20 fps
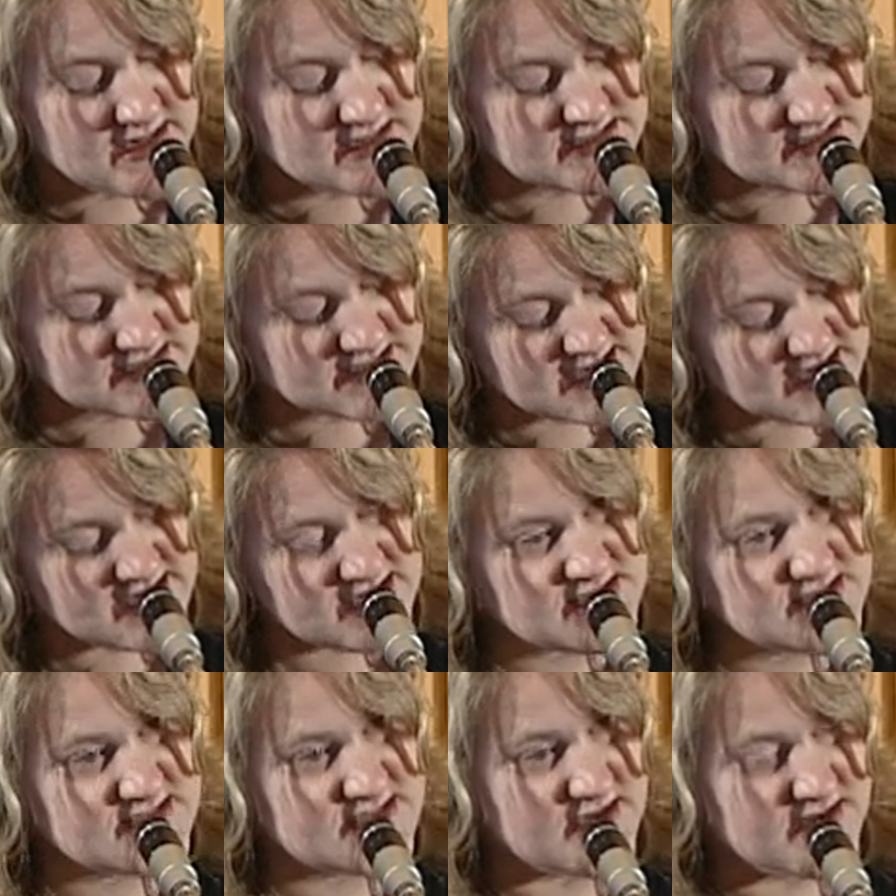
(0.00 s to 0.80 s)

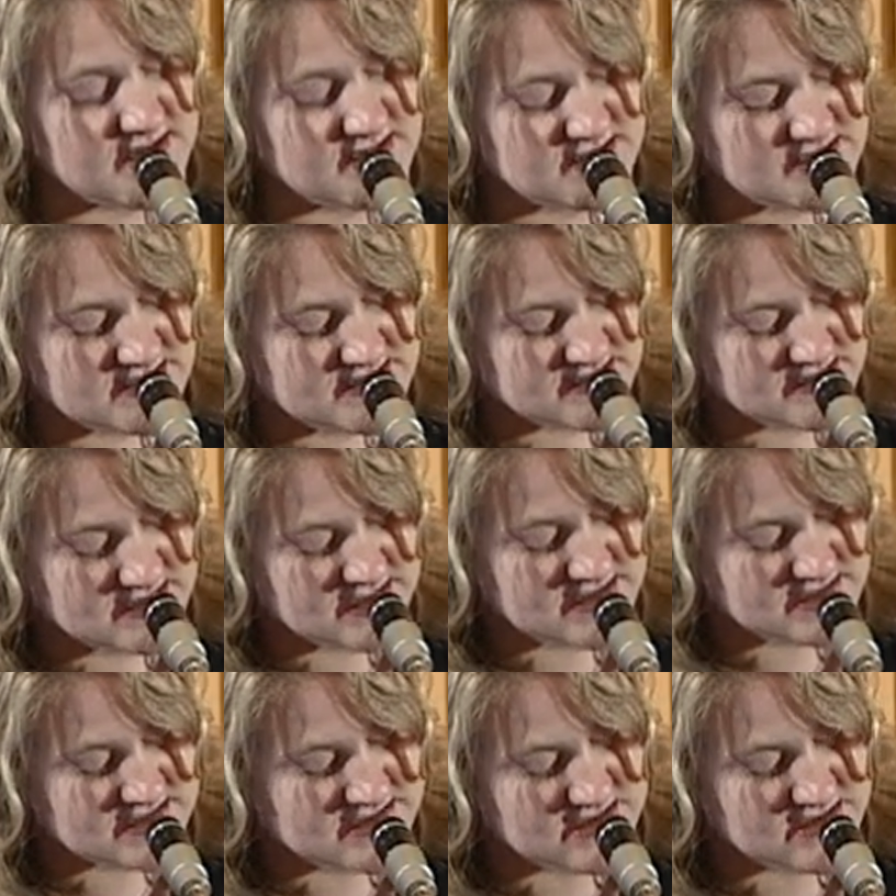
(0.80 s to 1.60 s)
Today, scientists
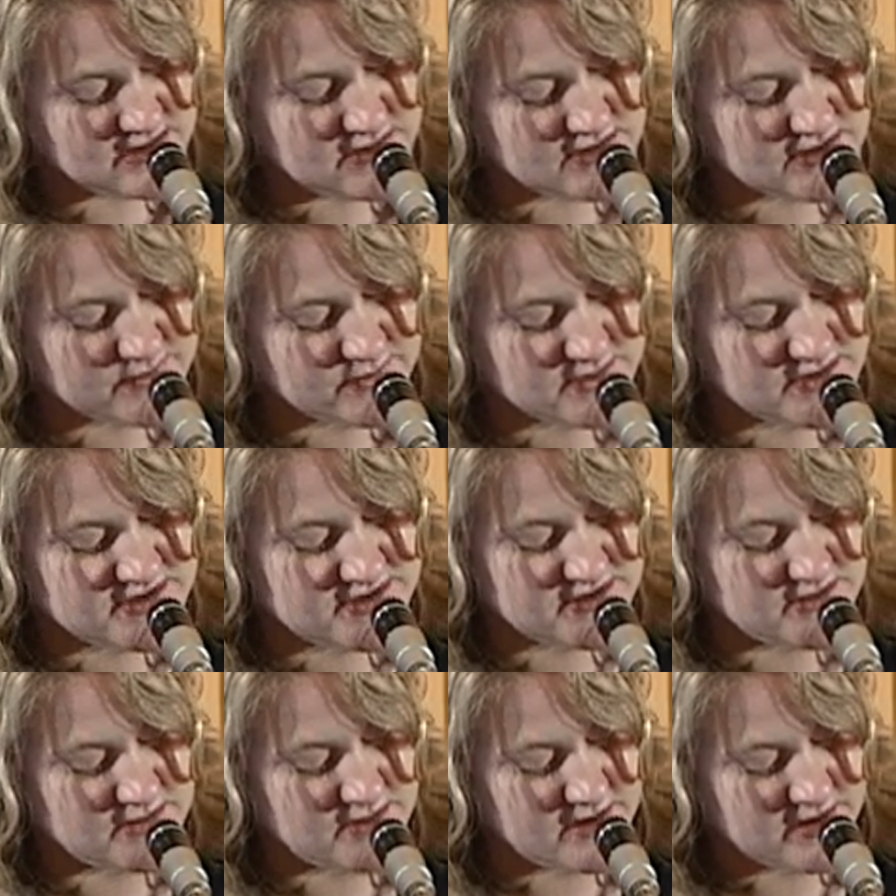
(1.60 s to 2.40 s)
continue to
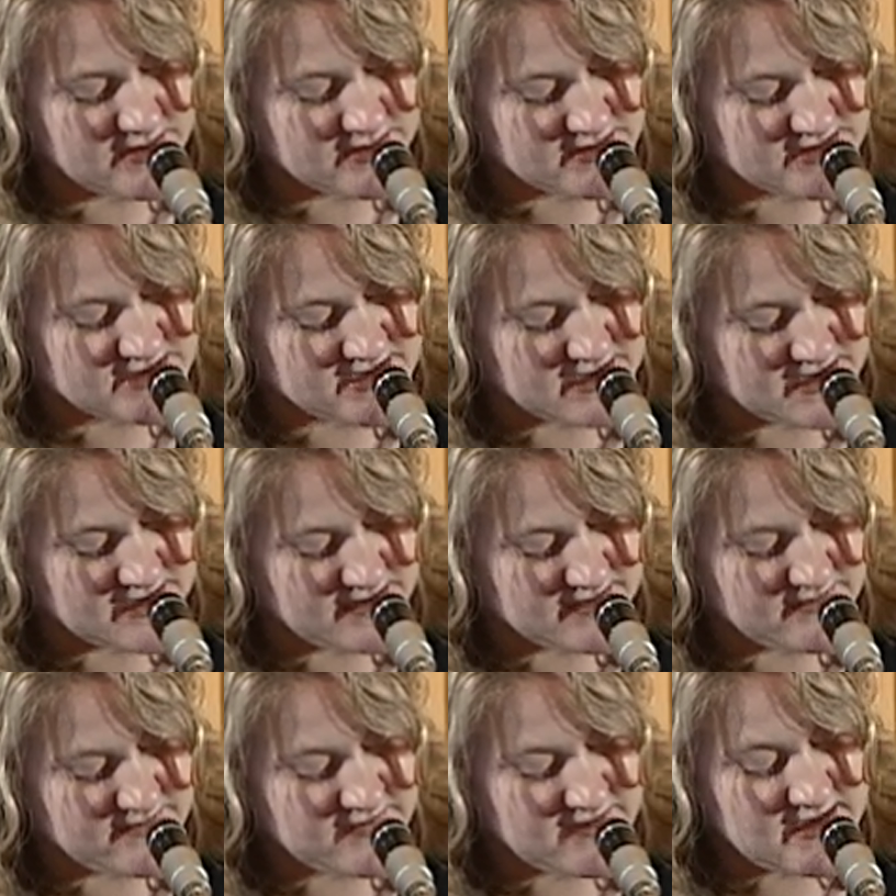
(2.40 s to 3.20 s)
pursue knowledge
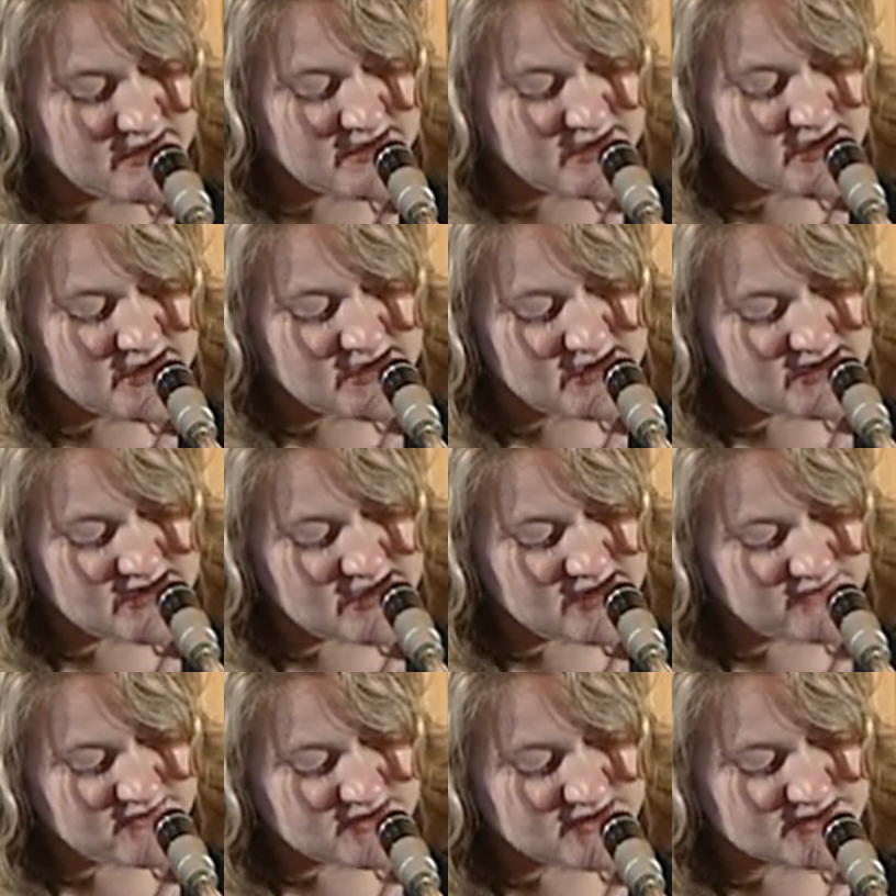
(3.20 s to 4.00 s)
of and
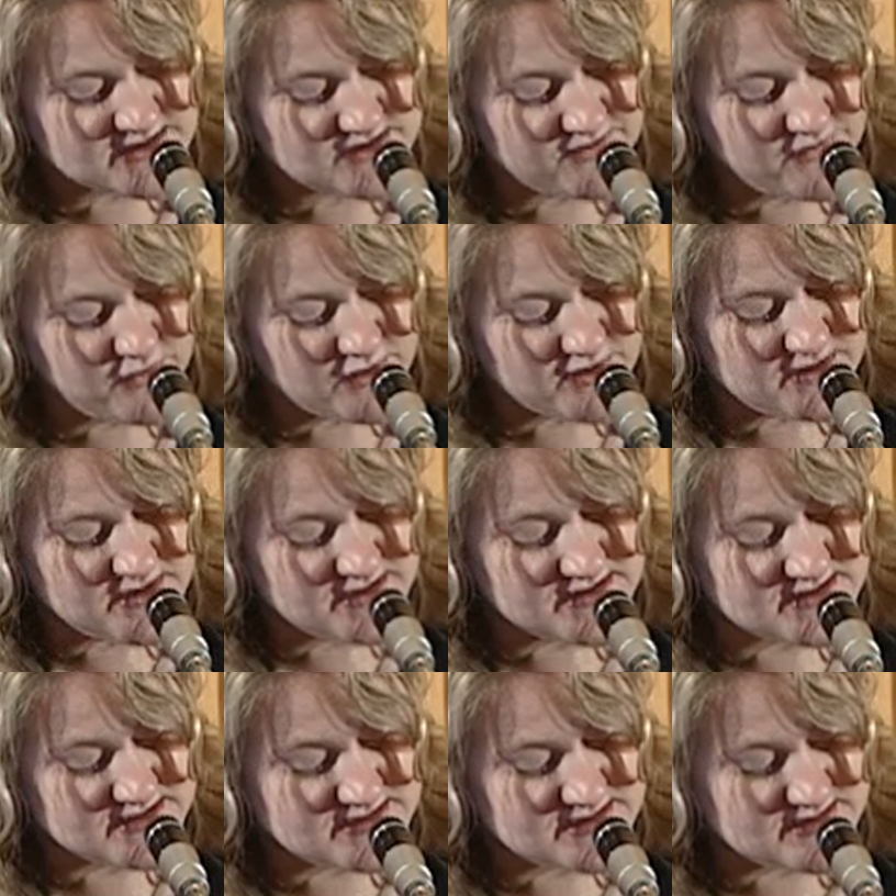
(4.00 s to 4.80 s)
evidence for the
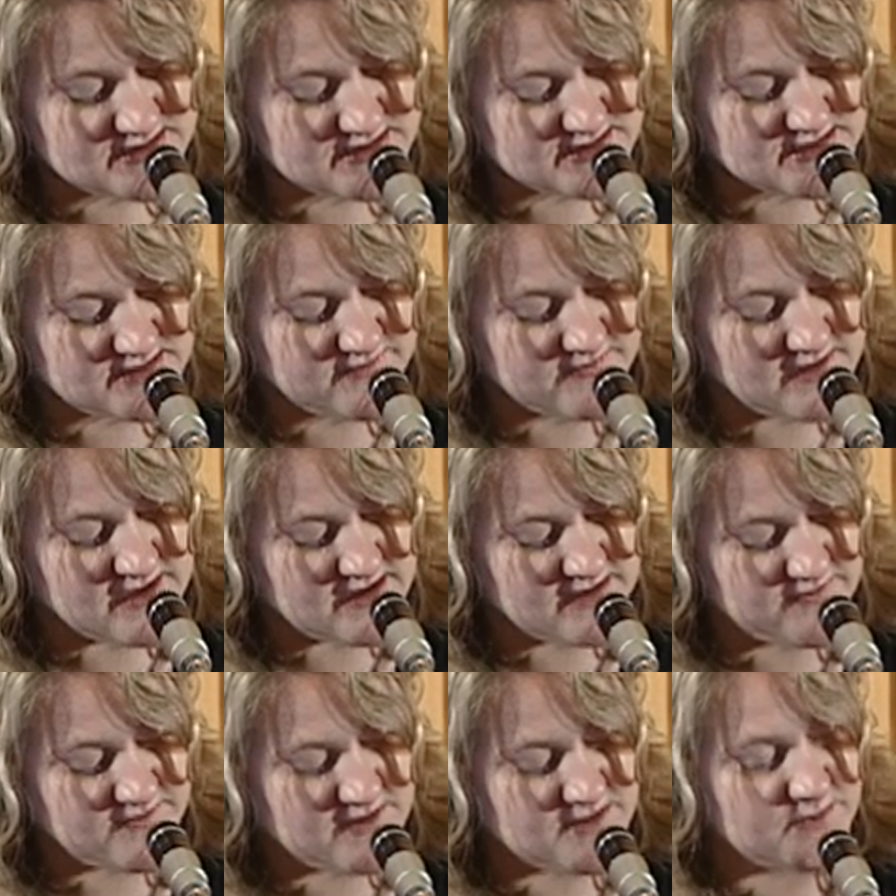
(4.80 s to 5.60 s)
existence of
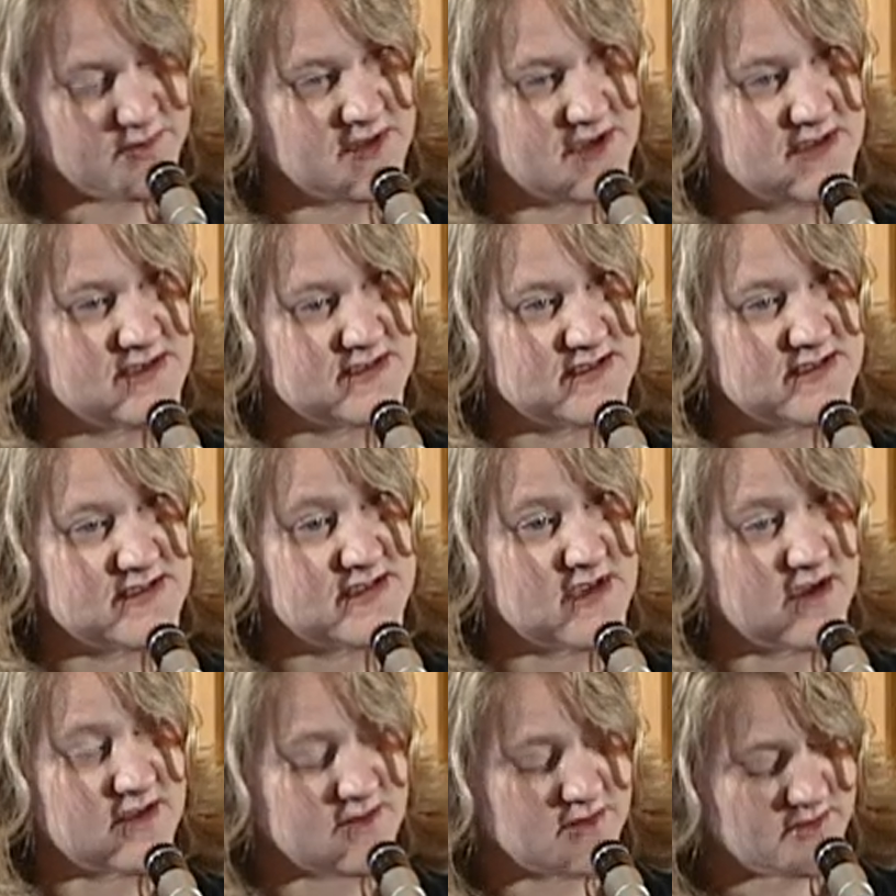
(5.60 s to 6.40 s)
life in
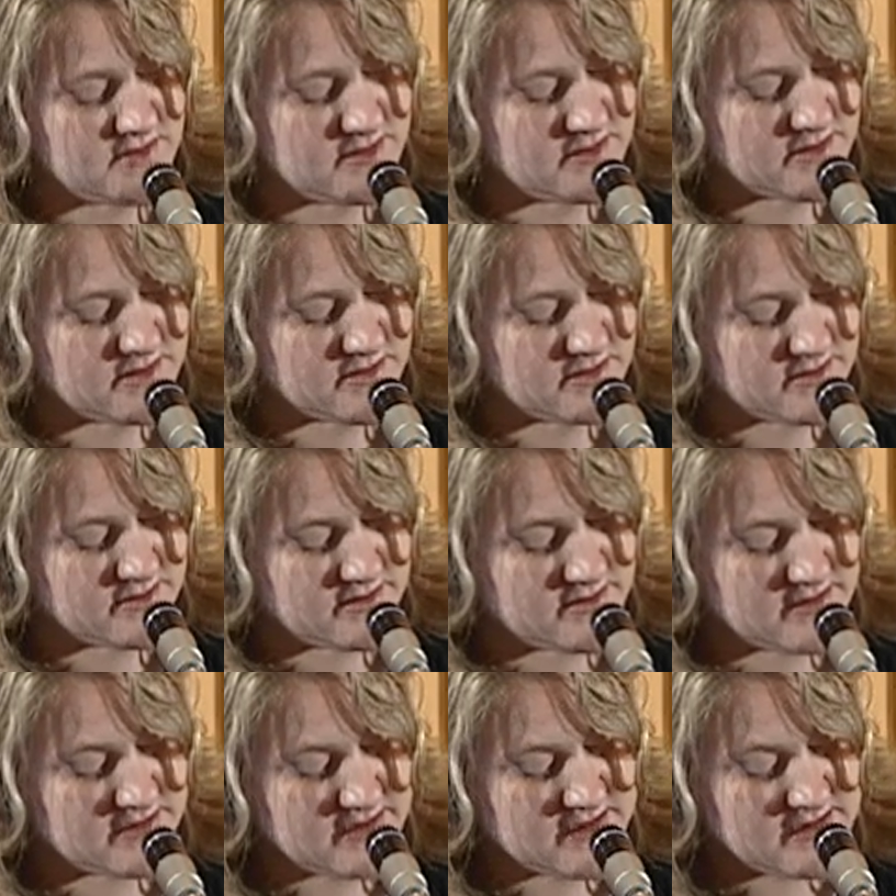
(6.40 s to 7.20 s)
places other than
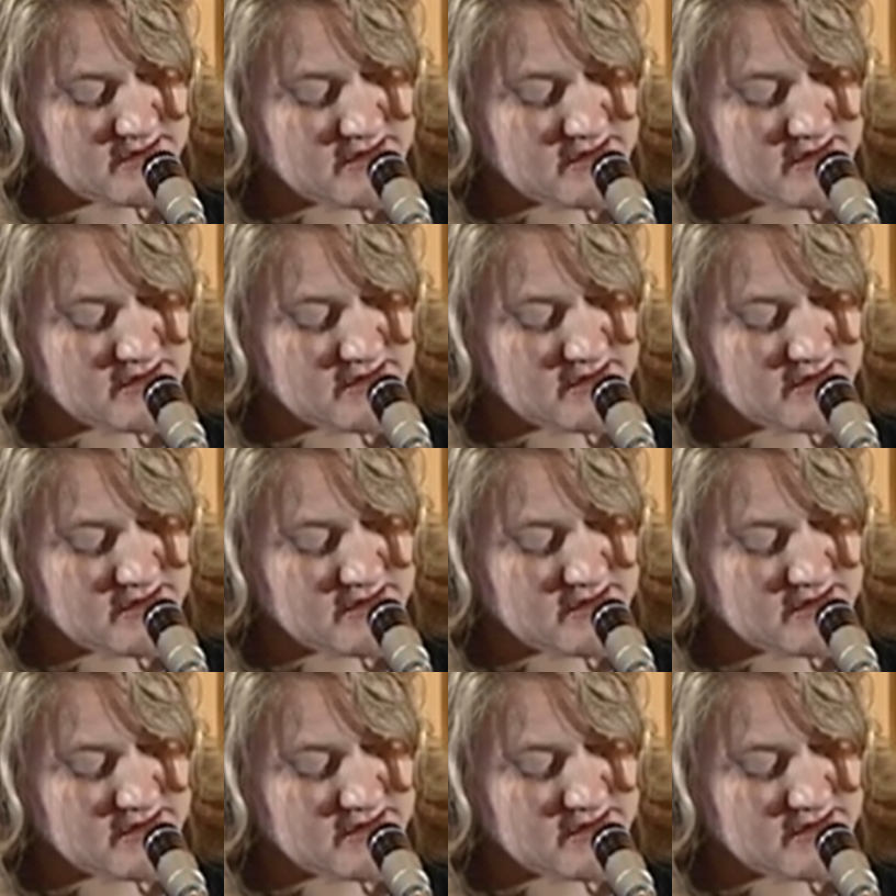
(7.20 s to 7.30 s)
Earth.